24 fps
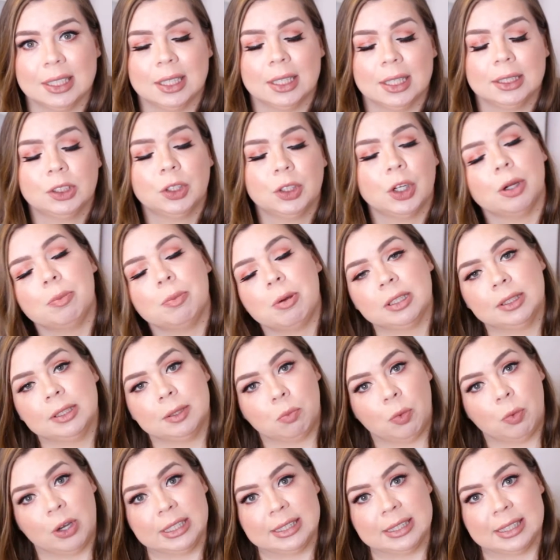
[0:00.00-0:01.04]
Let's talk about
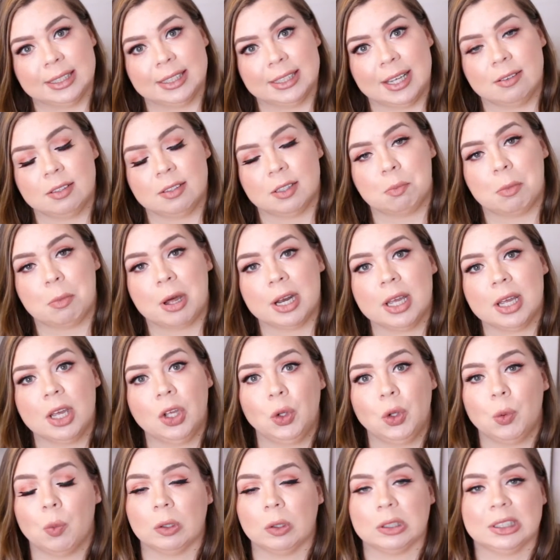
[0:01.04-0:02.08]
some ways to save some money.
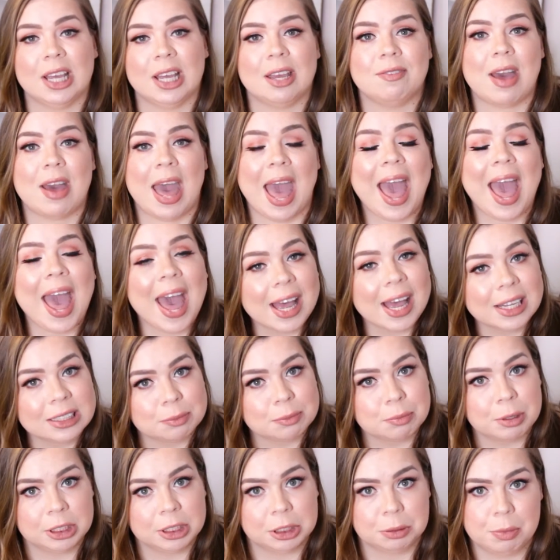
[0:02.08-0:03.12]
You won't save
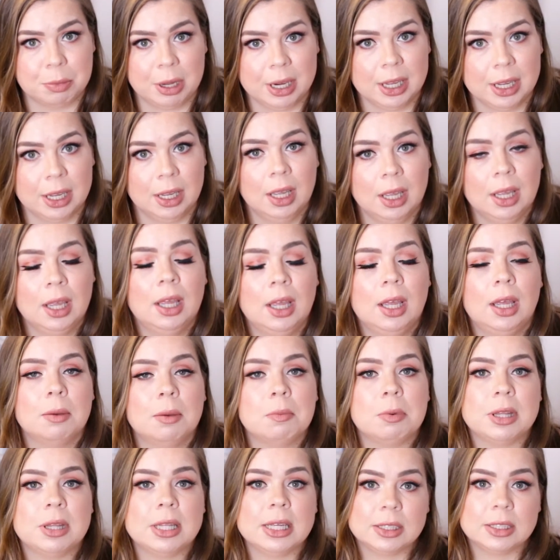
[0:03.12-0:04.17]
as much money,
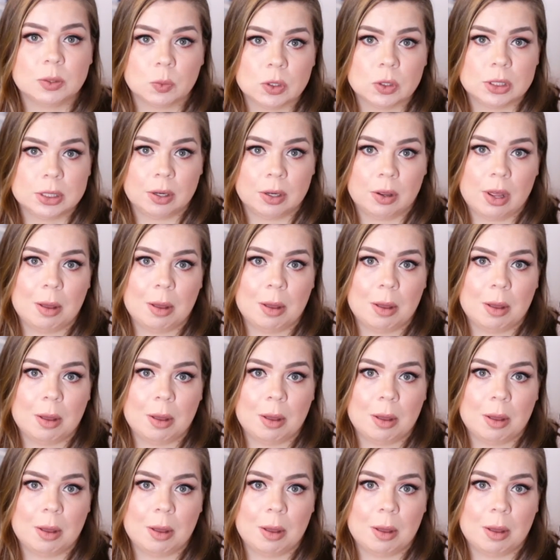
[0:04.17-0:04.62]
but these will still